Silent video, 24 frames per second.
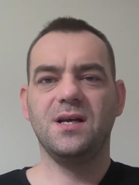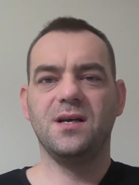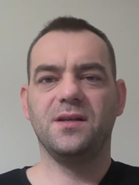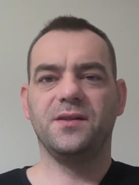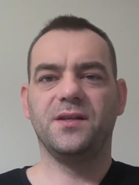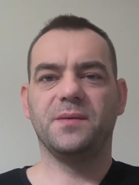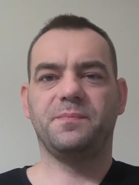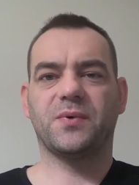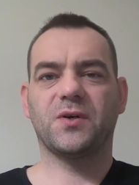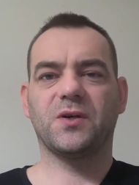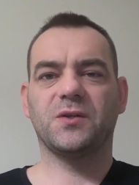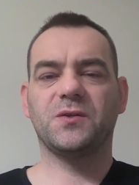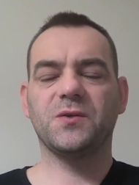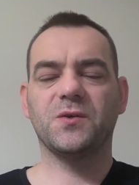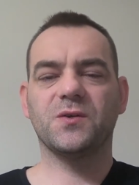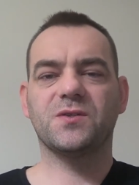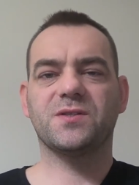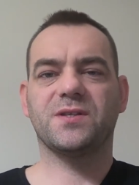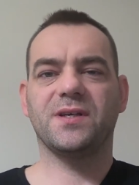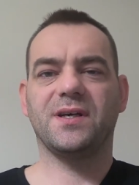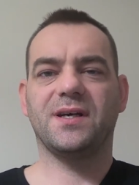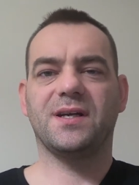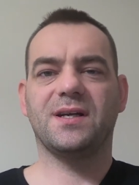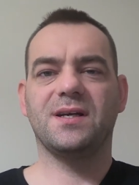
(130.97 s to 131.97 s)
the
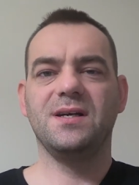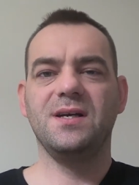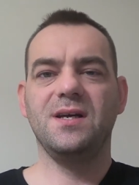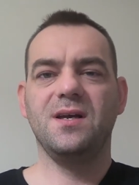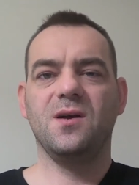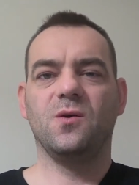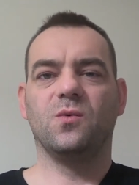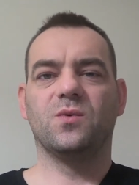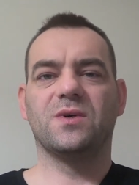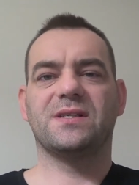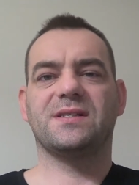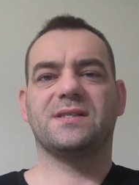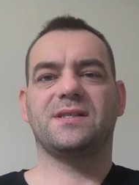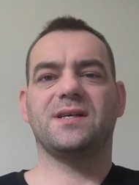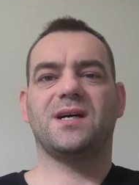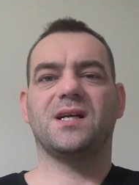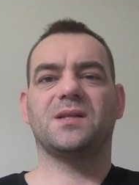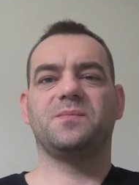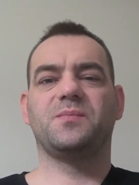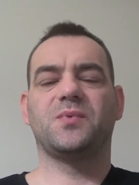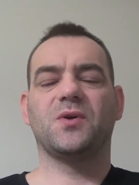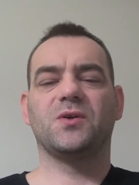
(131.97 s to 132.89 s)
producer will start